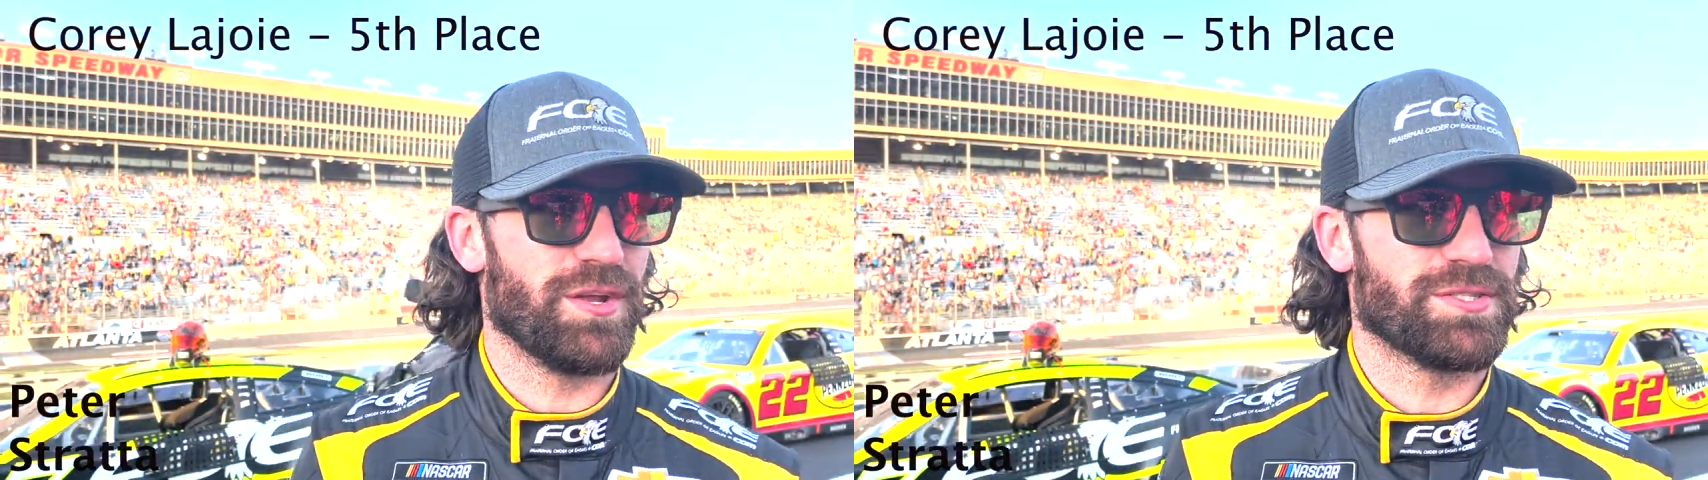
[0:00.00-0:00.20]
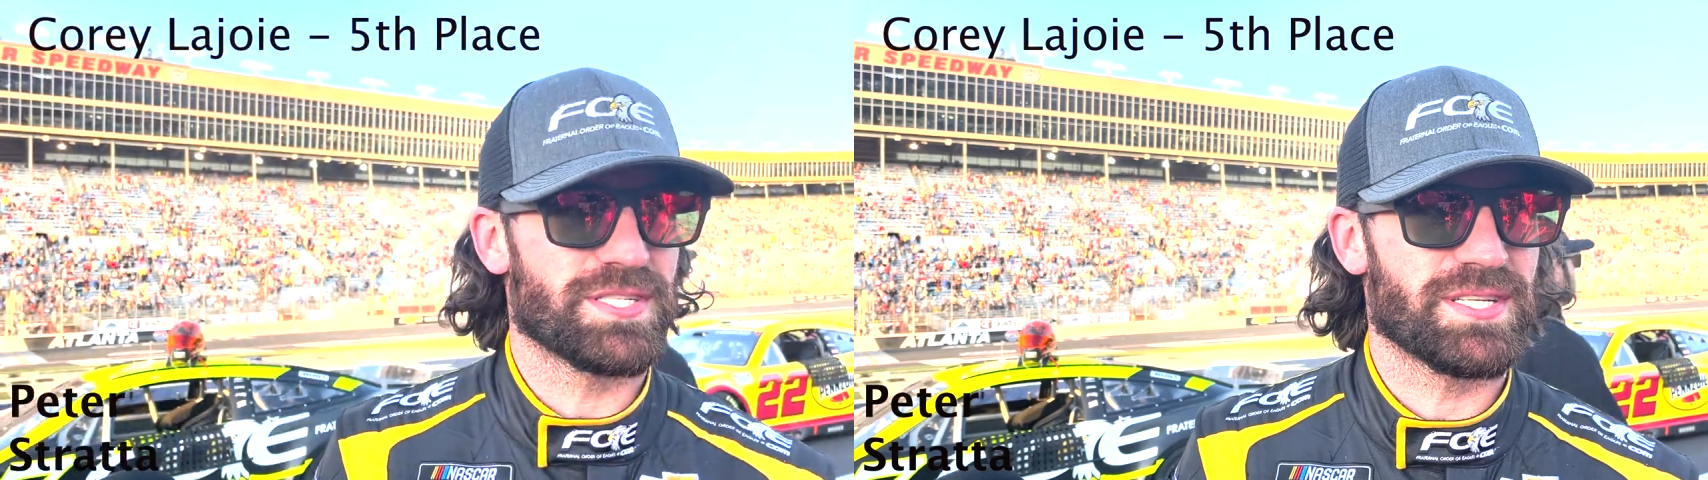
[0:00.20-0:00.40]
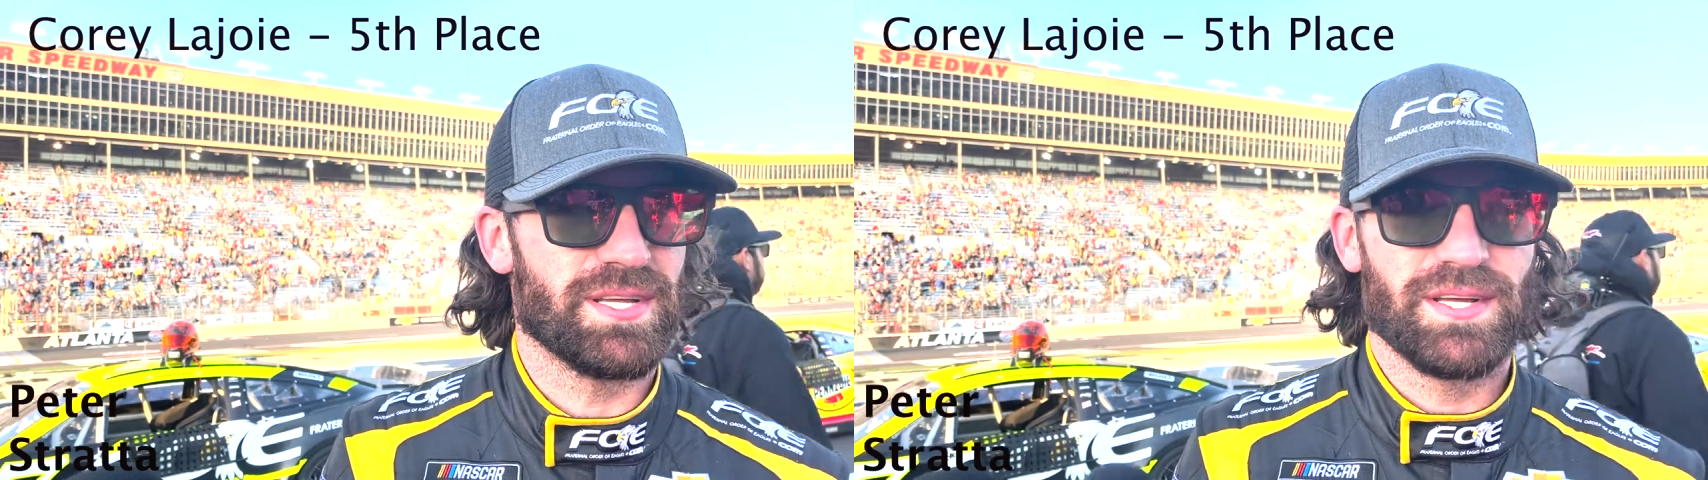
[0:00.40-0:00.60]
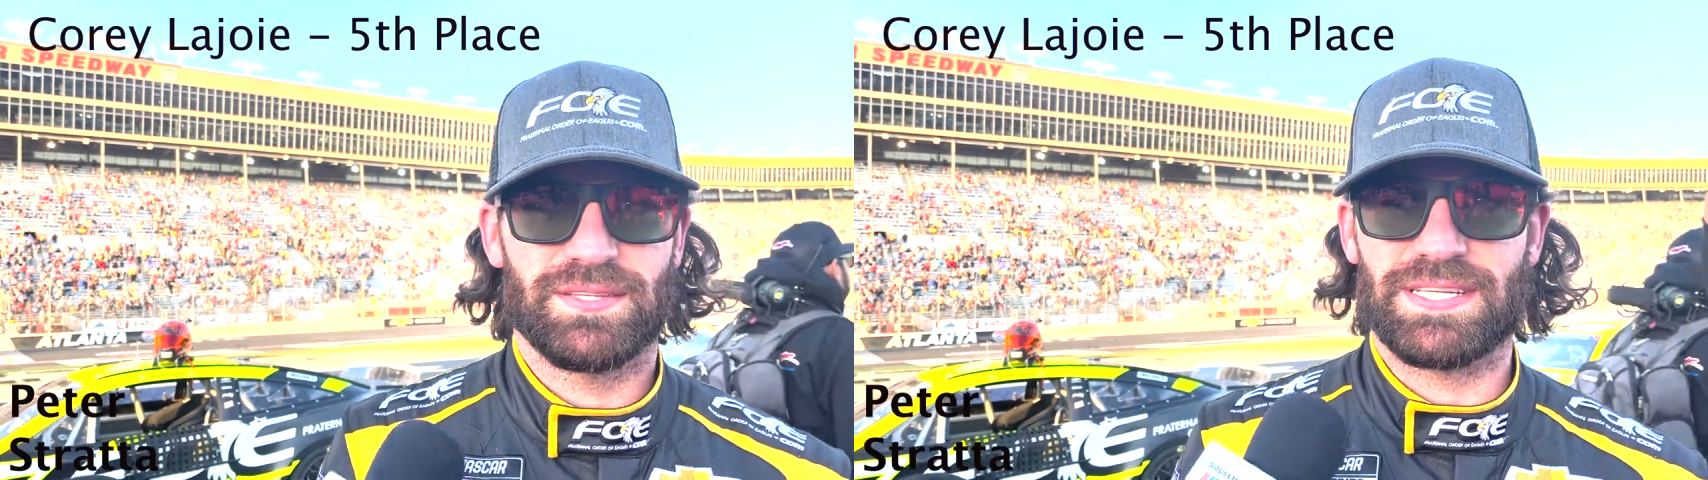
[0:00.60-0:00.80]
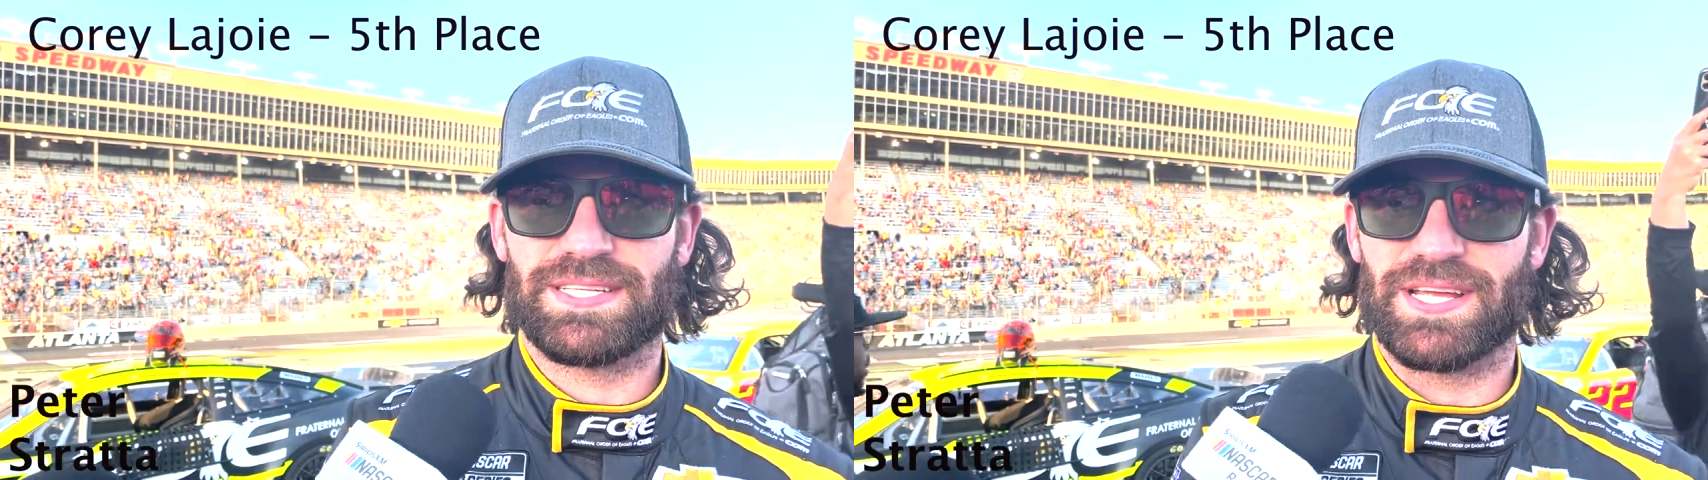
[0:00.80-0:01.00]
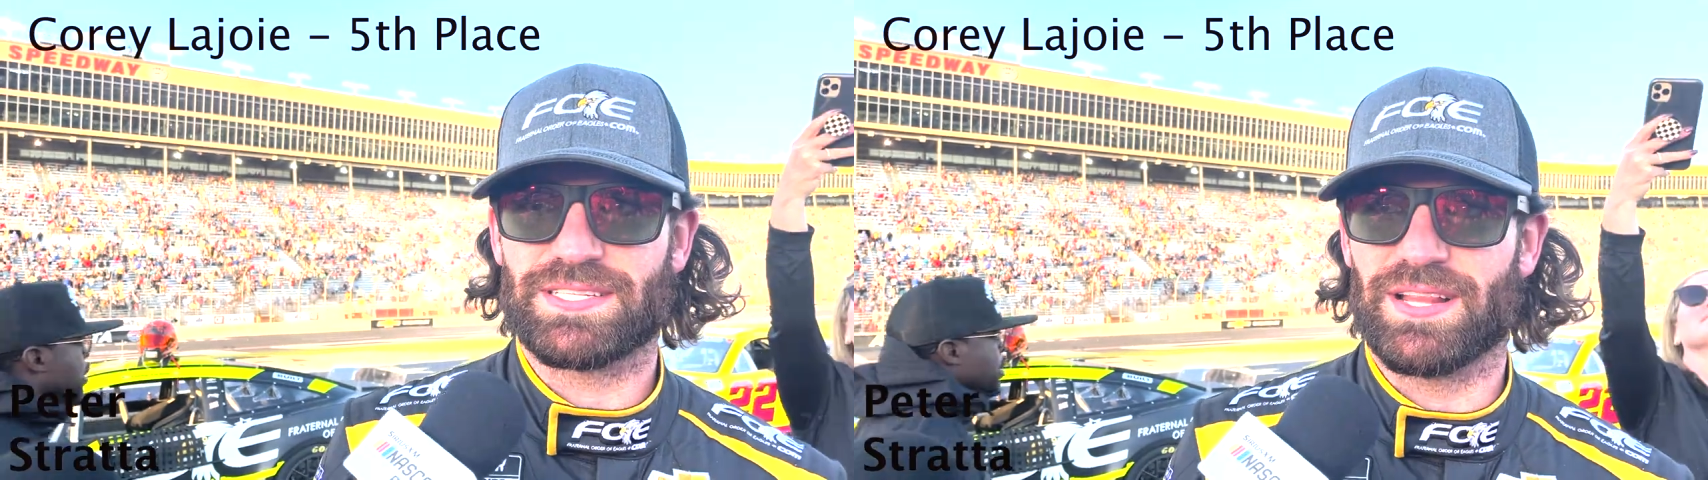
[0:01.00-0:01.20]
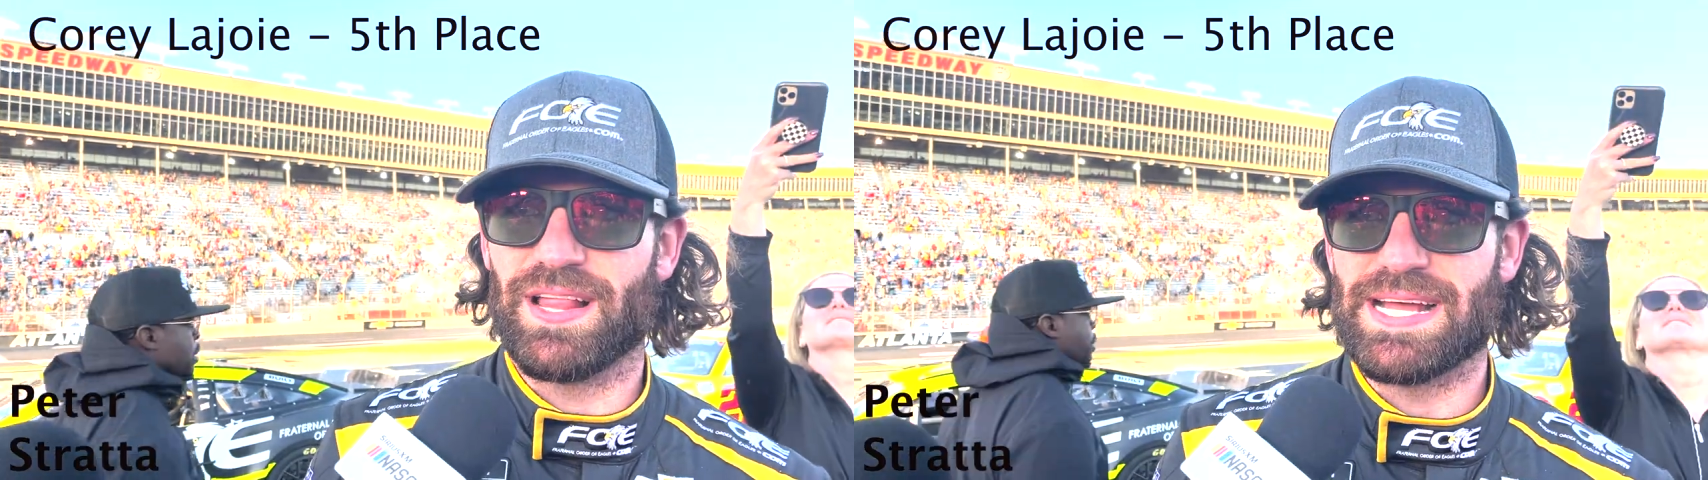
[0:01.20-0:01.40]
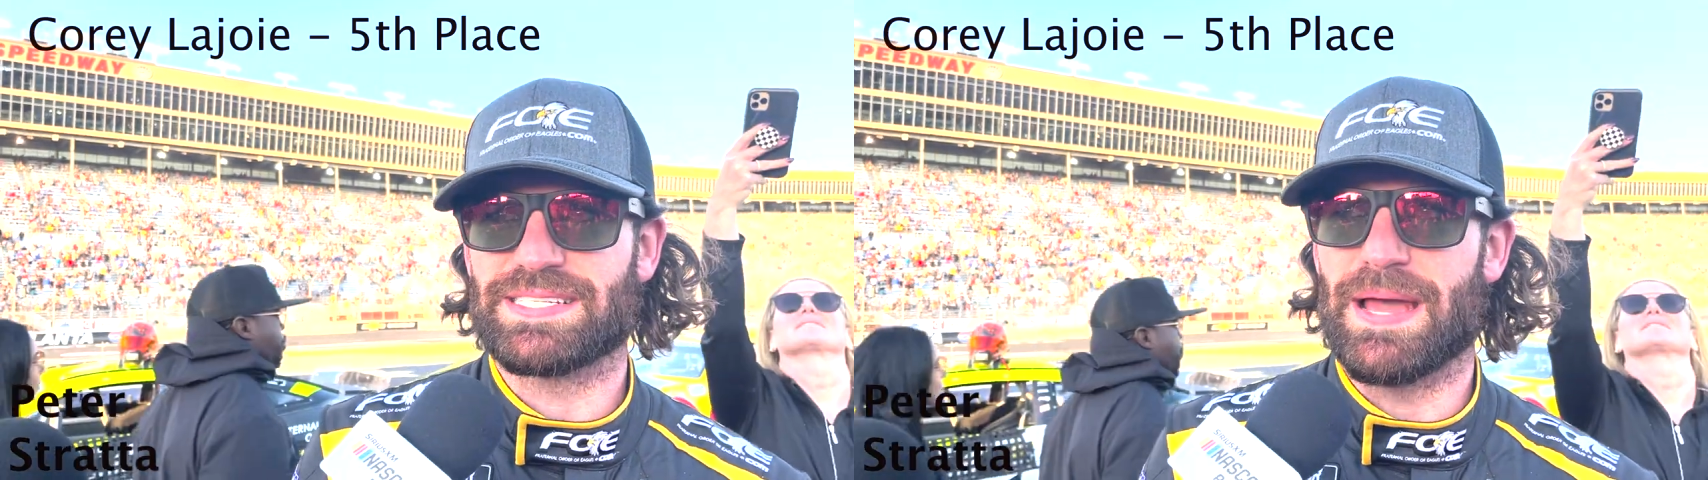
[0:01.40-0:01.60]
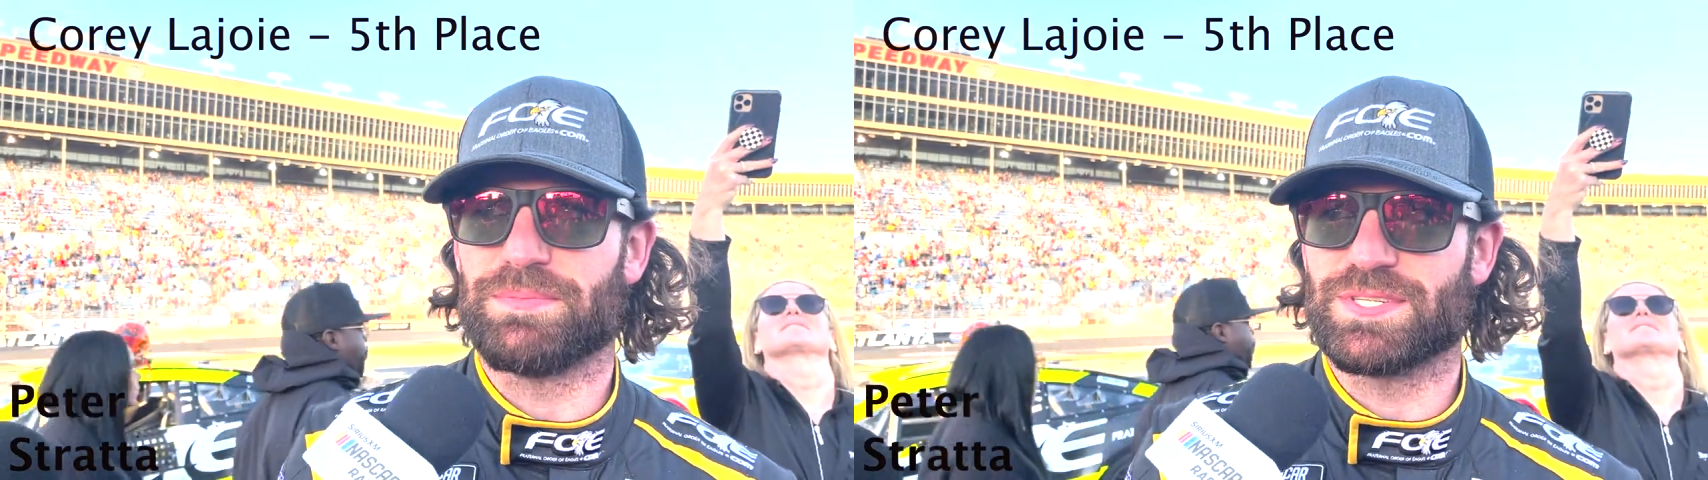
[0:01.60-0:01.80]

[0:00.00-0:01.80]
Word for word: you just these things on the last lap,